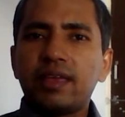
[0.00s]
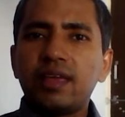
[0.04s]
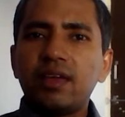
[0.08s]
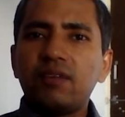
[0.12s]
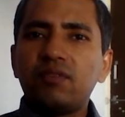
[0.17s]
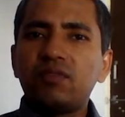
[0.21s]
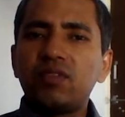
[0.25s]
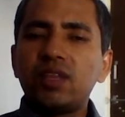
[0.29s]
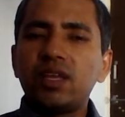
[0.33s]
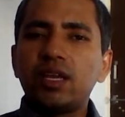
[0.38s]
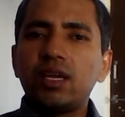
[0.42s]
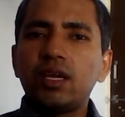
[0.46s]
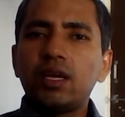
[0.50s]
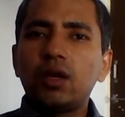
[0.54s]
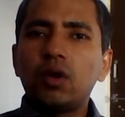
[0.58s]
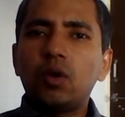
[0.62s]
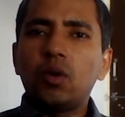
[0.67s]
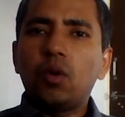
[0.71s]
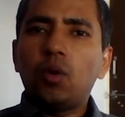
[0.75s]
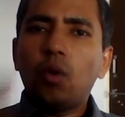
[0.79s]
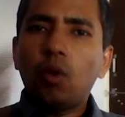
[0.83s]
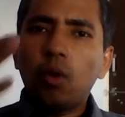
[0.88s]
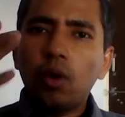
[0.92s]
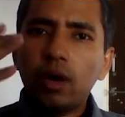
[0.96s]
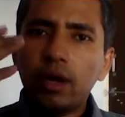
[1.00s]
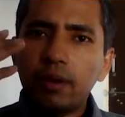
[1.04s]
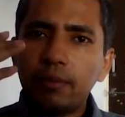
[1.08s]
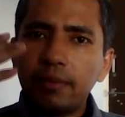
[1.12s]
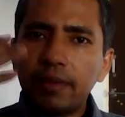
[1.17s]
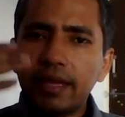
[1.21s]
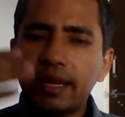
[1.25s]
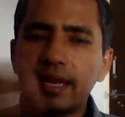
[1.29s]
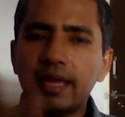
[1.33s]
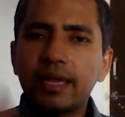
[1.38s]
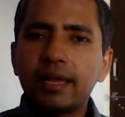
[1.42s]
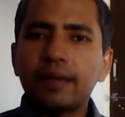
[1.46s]
give the old
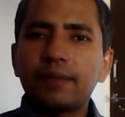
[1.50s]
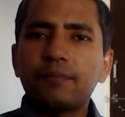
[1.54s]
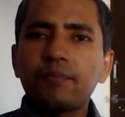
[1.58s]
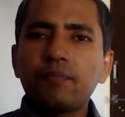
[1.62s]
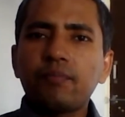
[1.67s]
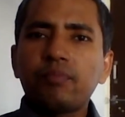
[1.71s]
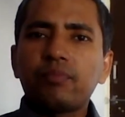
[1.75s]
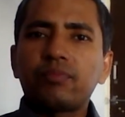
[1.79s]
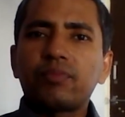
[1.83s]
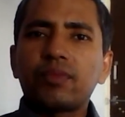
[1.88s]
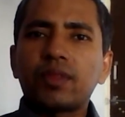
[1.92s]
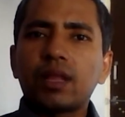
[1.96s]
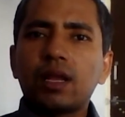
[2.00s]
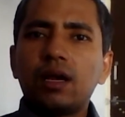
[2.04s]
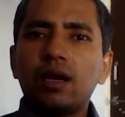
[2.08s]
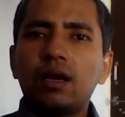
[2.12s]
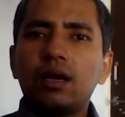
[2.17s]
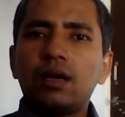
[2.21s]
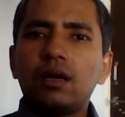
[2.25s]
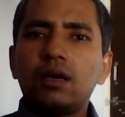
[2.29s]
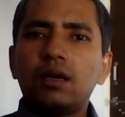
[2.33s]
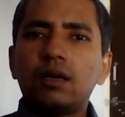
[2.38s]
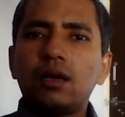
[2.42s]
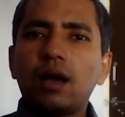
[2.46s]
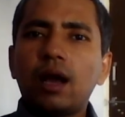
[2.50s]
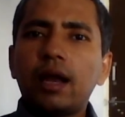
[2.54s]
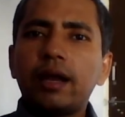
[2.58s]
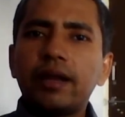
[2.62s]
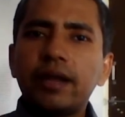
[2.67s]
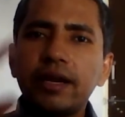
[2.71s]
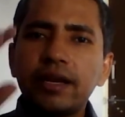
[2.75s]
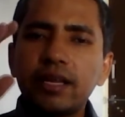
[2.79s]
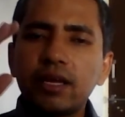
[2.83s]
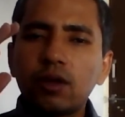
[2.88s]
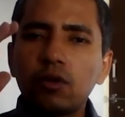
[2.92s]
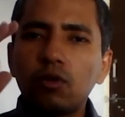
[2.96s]
meaning,
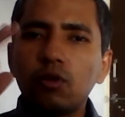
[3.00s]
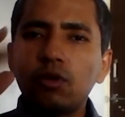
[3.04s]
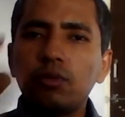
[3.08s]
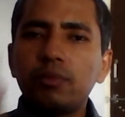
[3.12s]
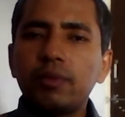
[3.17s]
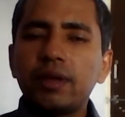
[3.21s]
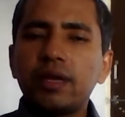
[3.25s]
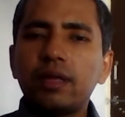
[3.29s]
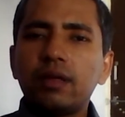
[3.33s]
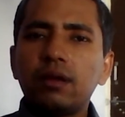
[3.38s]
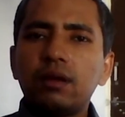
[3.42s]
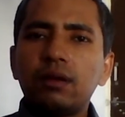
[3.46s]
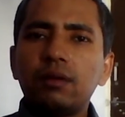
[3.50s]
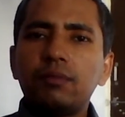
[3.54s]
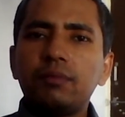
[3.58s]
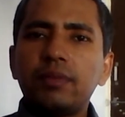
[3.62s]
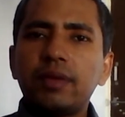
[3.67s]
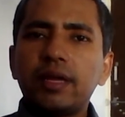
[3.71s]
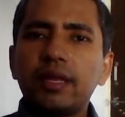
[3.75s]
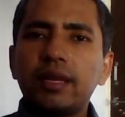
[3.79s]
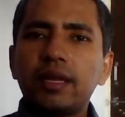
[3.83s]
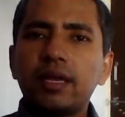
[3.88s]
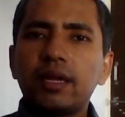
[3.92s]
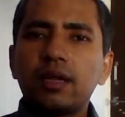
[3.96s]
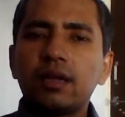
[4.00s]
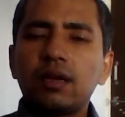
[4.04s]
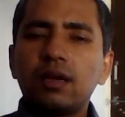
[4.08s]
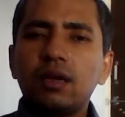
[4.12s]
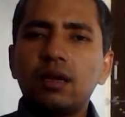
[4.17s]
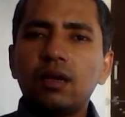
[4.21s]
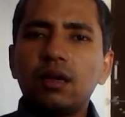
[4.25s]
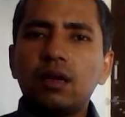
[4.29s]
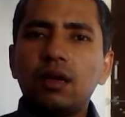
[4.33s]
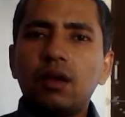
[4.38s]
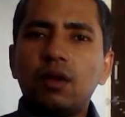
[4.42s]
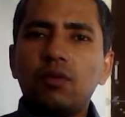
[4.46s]
100-year-old meaning,
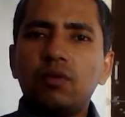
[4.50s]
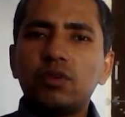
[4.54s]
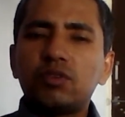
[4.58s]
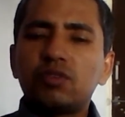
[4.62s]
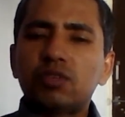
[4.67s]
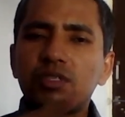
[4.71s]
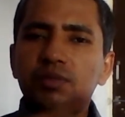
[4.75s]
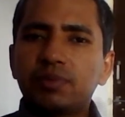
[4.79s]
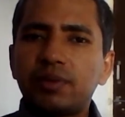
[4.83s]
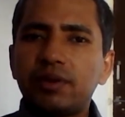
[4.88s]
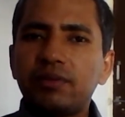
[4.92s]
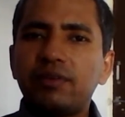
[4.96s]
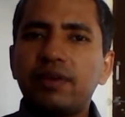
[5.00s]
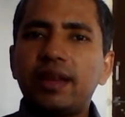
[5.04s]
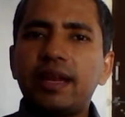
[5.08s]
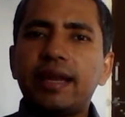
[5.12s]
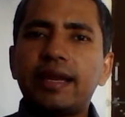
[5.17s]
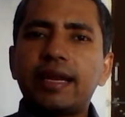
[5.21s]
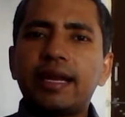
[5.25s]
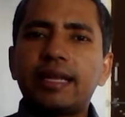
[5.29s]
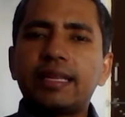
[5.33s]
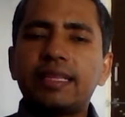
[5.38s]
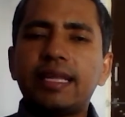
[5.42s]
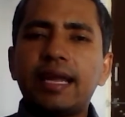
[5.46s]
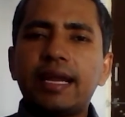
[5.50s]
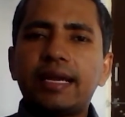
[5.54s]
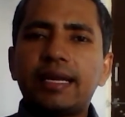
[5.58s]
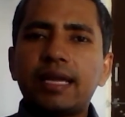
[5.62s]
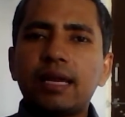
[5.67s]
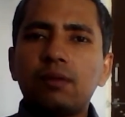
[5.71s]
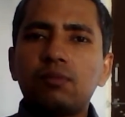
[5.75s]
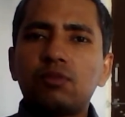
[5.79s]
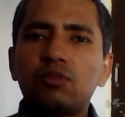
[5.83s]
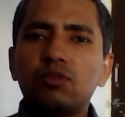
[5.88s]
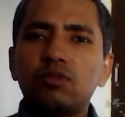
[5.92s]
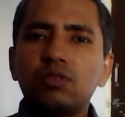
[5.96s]
which was prevalent at that
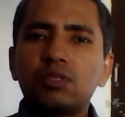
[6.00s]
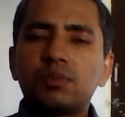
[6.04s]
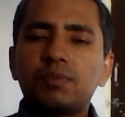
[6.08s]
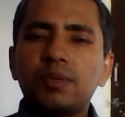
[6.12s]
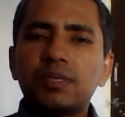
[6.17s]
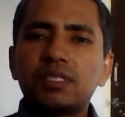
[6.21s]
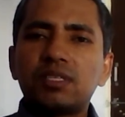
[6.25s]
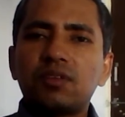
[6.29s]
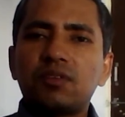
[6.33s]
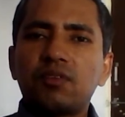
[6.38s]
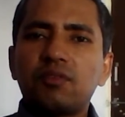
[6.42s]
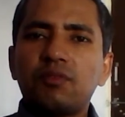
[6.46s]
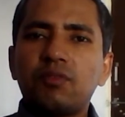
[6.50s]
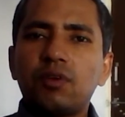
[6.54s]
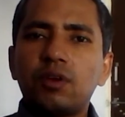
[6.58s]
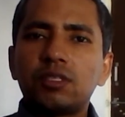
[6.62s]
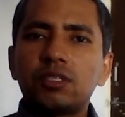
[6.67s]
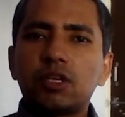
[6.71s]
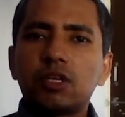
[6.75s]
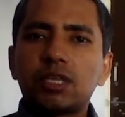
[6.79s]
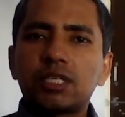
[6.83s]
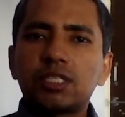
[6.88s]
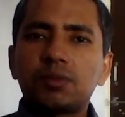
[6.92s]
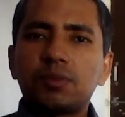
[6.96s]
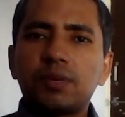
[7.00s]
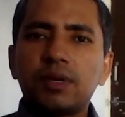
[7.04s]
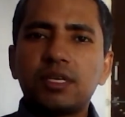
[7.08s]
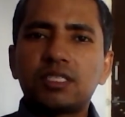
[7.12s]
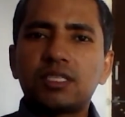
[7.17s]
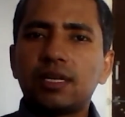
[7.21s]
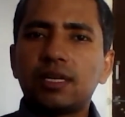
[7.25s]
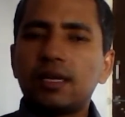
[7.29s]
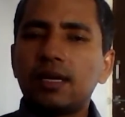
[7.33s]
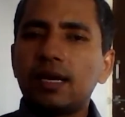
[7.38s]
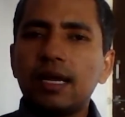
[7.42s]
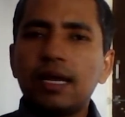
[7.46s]
time to specific words or
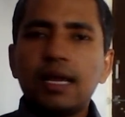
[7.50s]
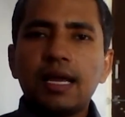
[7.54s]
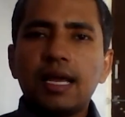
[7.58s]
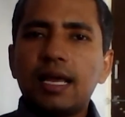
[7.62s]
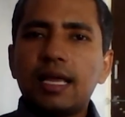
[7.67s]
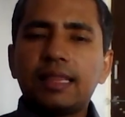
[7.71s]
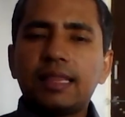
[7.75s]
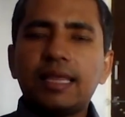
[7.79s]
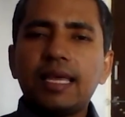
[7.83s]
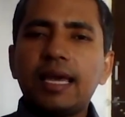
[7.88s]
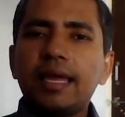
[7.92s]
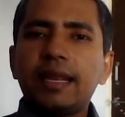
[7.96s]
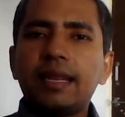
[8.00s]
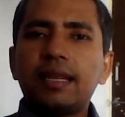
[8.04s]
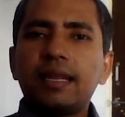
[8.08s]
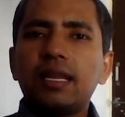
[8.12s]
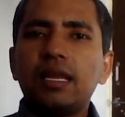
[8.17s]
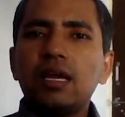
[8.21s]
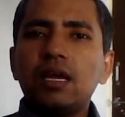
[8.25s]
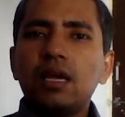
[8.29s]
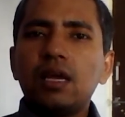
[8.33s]
expression, then